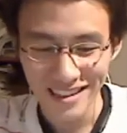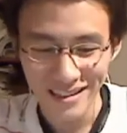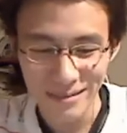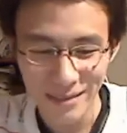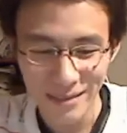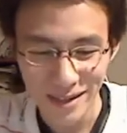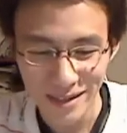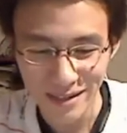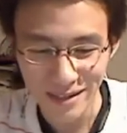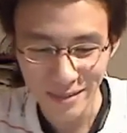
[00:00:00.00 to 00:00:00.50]

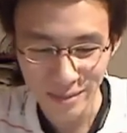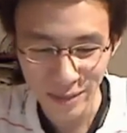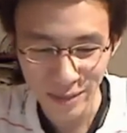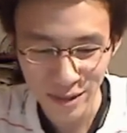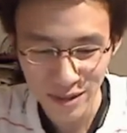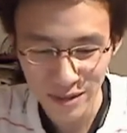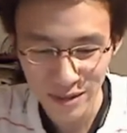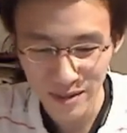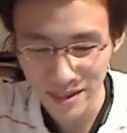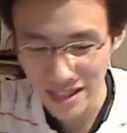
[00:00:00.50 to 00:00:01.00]
but
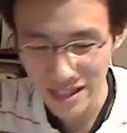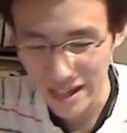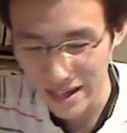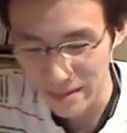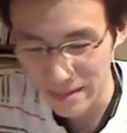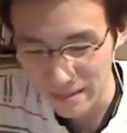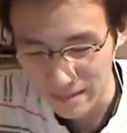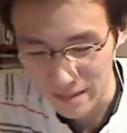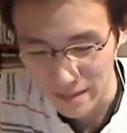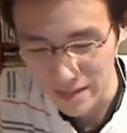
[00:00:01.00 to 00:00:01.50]
most of the
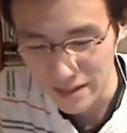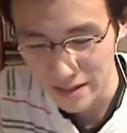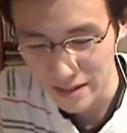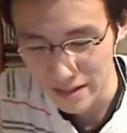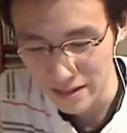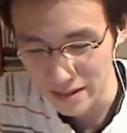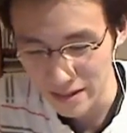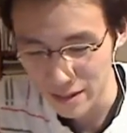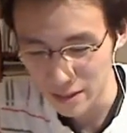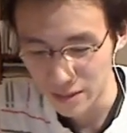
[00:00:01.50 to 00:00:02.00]
time
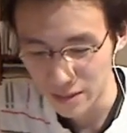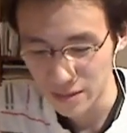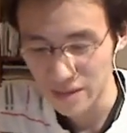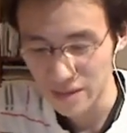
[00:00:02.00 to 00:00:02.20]
you use